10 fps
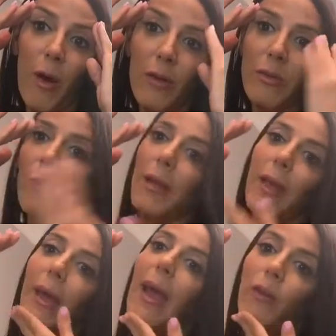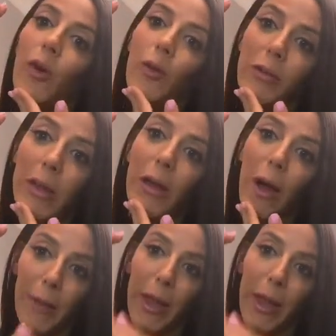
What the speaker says: I mean, I have a goatee coming in,